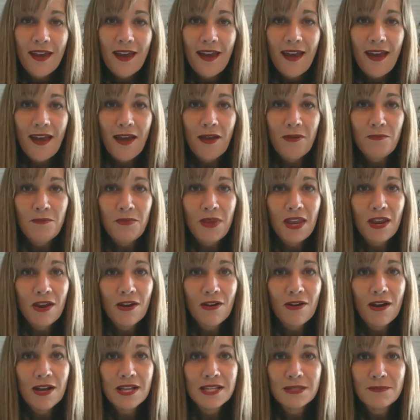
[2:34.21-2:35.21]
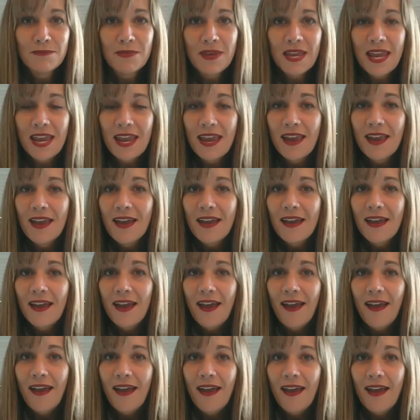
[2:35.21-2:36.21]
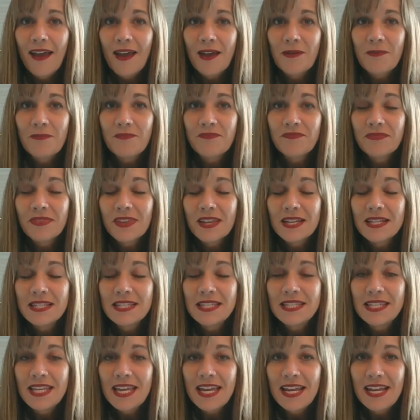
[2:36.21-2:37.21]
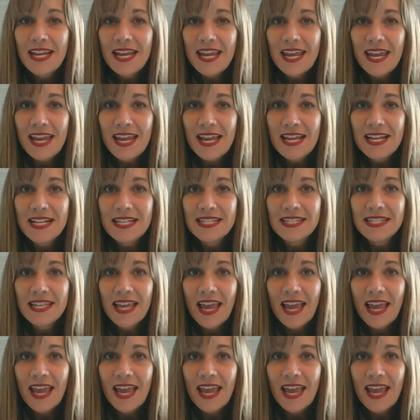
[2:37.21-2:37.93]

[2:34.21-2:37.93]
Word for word: um, Bing Crosby um, CDs.